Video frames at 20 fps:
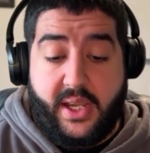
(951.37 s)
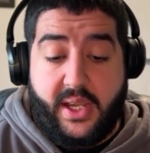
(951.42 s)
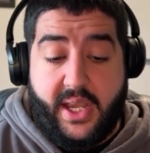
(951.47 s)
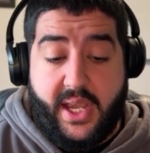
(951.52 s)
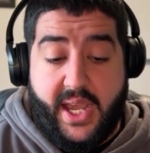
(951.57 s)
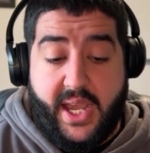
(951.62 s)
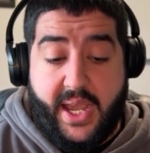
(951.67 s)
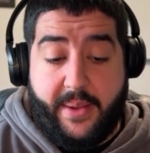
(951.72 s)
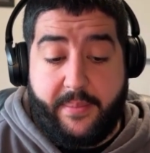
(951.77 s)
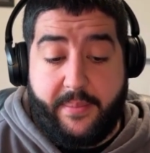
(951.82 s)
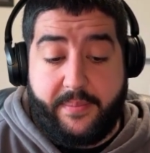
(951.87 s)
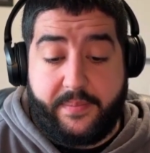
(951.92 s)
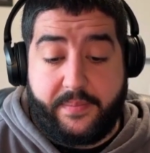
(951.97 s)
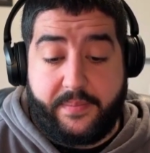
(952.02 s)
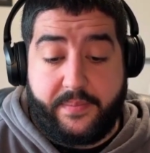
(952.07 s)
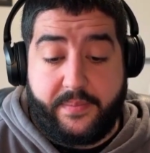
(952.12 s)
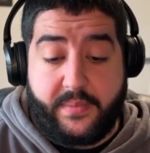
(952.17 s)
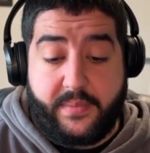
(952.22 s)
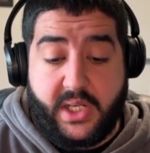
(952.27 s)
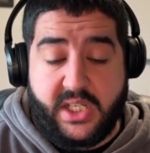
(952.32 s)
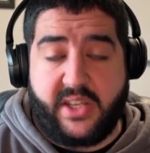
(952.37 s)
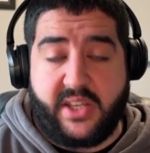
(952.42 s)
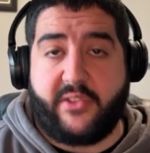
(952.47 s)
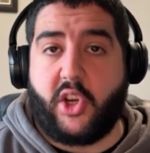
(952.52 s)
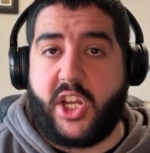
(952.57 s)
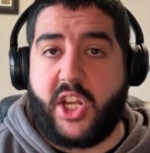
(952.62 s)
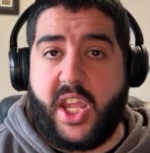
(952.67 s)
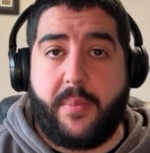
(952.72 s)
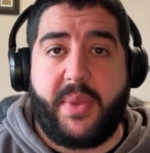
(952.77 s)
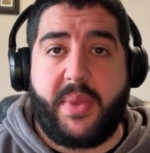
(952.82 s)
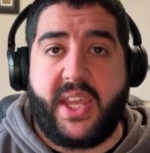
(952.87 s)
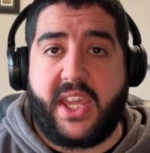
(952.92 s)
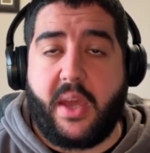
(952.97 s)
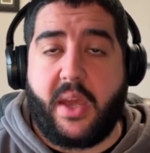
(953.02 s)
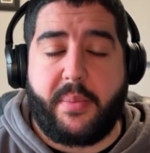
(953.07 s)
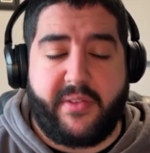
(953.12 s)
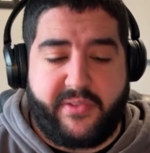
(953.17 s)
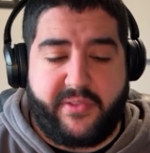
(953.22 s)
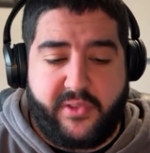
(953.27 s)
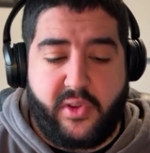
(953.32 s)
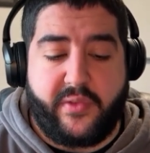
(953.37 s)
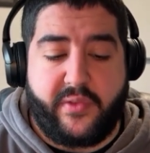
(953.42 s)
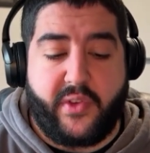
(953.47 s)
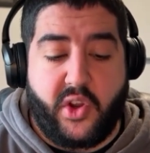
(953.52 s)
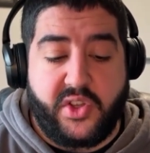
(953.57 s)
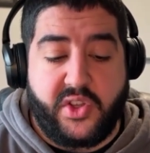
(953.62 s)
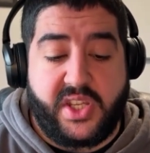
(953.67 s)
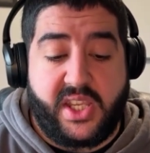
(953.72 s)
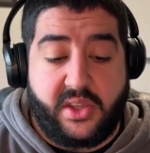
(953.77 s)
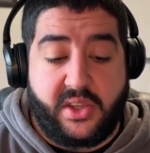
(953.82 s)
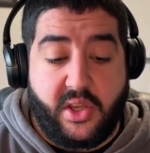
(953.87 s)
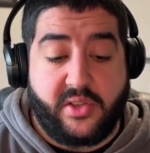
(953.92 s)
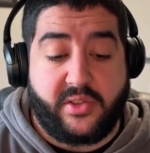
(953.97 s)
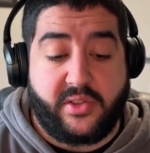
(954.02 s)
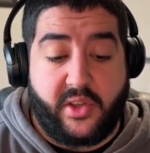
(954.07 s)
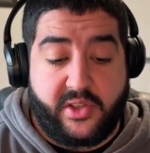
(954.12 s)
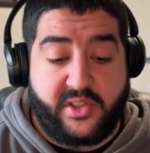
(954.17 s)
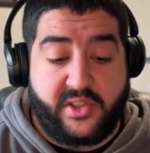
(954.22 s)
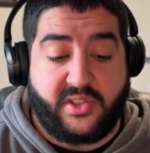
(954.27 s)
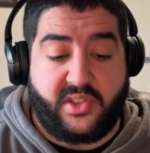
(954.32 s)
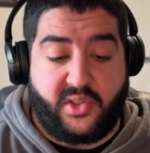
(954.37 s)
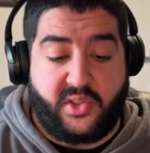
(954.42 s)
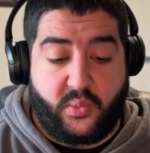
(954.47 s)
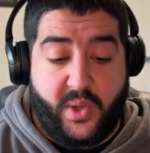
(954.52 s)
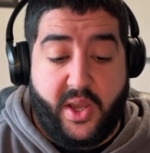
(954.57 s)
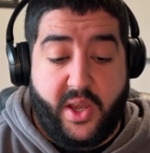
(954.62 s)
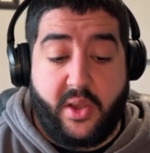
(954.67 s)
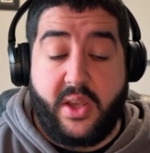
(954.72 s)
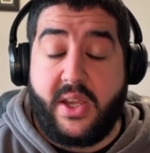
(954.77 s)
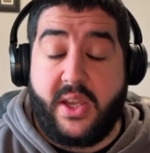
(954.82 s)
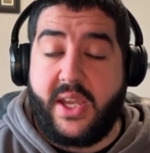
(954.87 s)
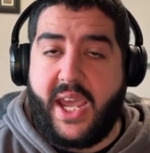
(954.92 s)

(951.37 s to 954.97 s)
Because I've got him picking up a few votes in those losses as well.